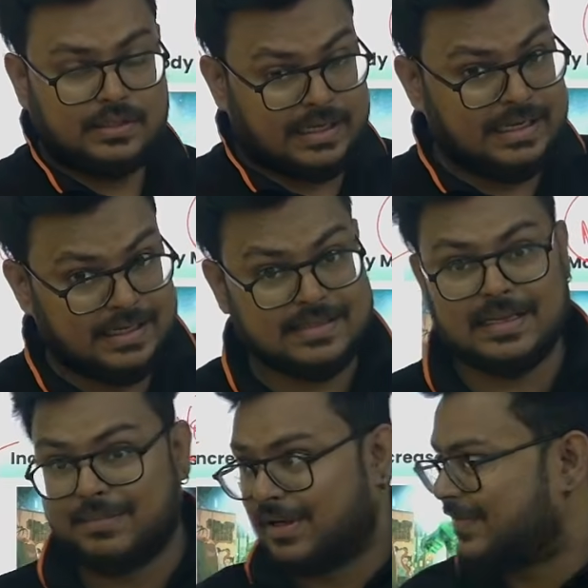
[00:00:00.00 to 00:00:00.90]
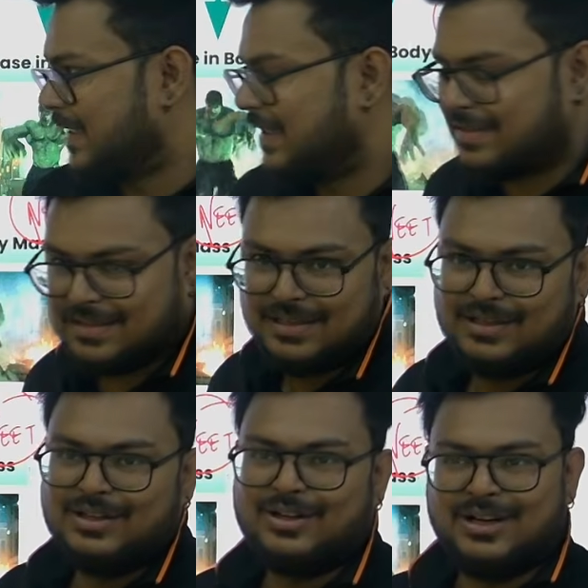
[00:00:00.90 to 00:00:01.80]
or increase in number of cells,
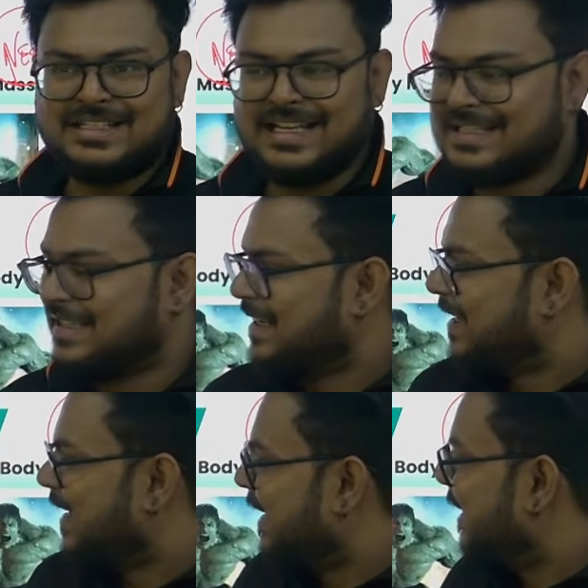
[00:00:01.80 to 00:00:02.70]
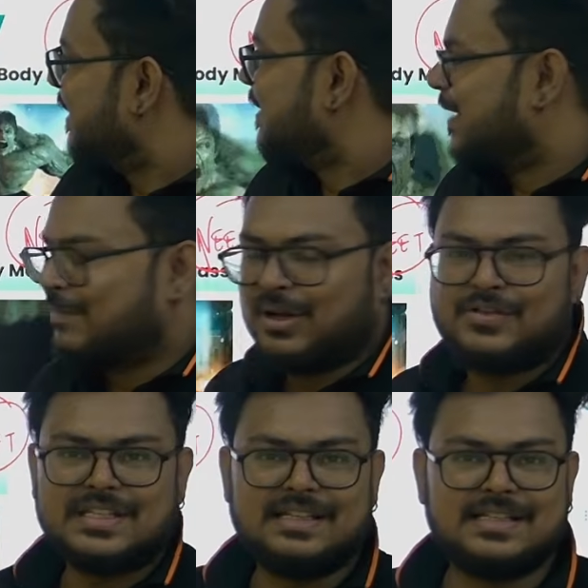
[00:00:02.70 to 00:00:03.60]
not size. Increase in number of
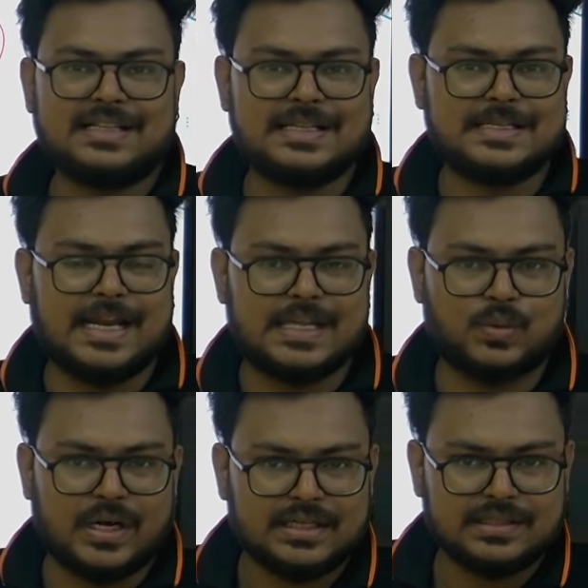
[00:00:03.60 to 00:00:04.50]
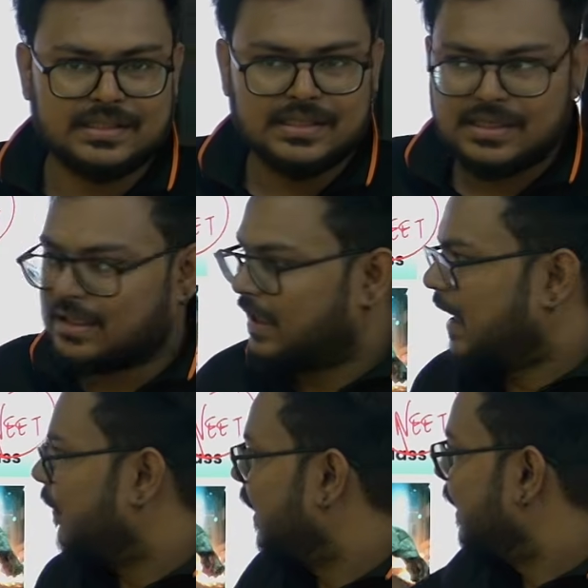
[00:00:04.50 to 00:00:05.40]
cells is considered as what?
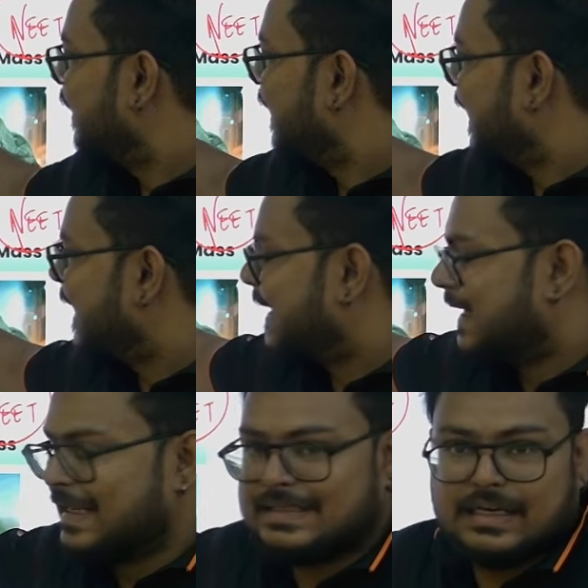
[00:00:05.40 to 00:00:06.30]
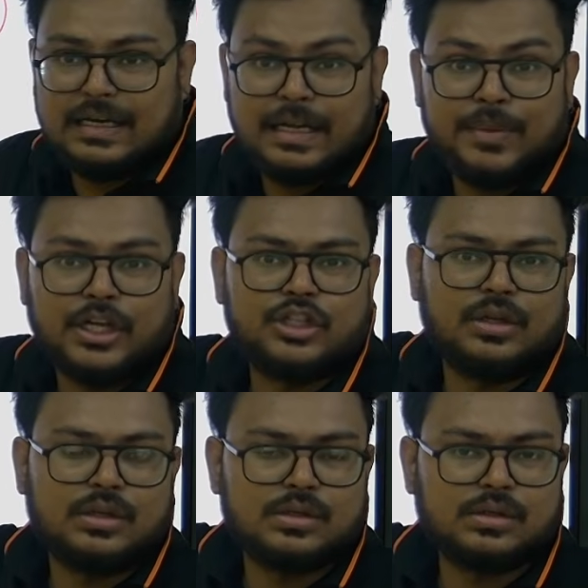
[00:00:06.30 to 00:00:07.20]
Our increase reproduction
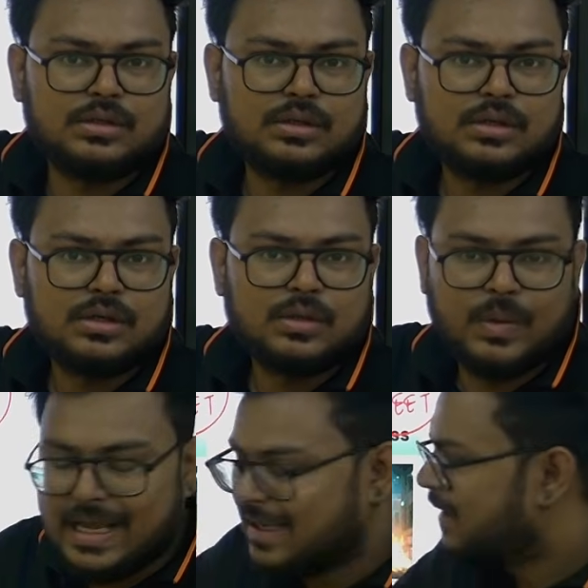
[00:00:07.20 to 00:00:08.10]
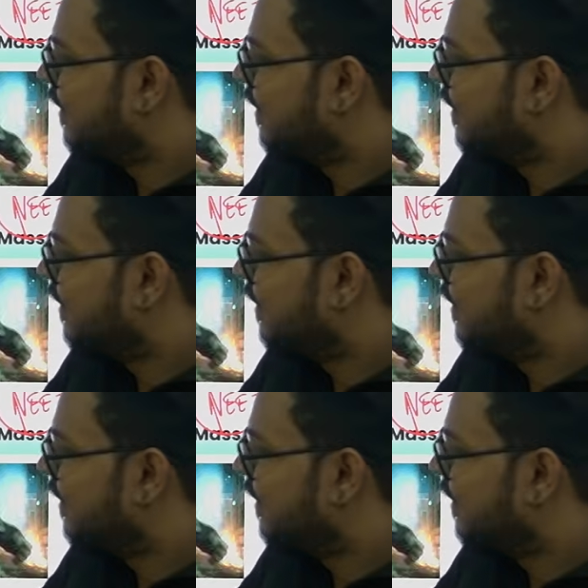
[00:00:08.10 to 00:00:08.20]
also. Why?